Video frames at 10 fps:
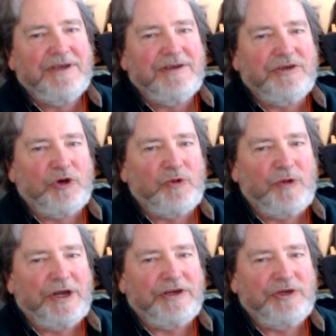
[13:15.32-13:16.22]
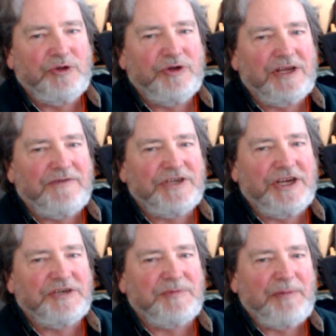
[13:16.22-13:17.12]
don't want to do it. I've
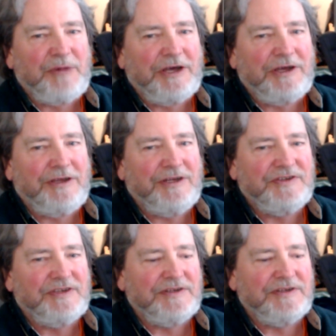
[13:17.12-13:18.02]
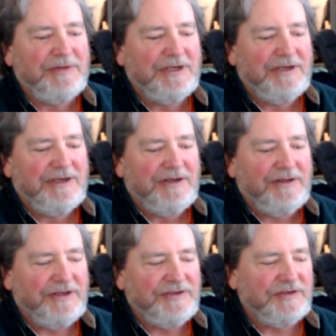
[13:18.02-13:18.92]
changed my mind. He says,
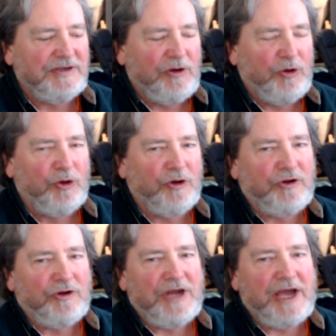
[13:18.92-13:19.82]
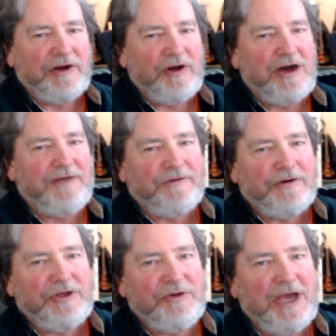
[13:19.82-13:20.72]
this is an order, not an
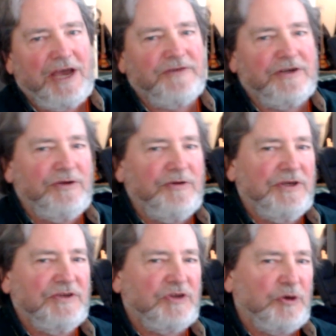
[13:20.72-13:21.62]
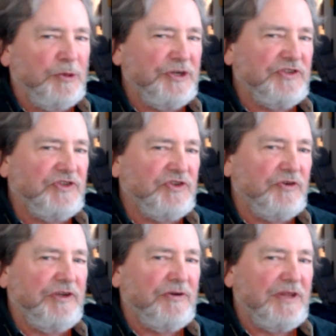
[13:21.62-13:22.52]
offer. You have to do this or it will destroy
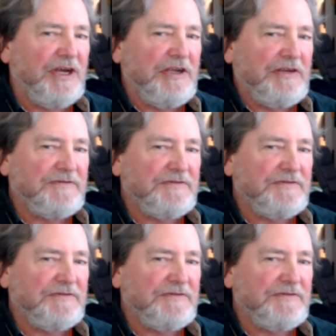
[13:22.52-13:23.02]
your life.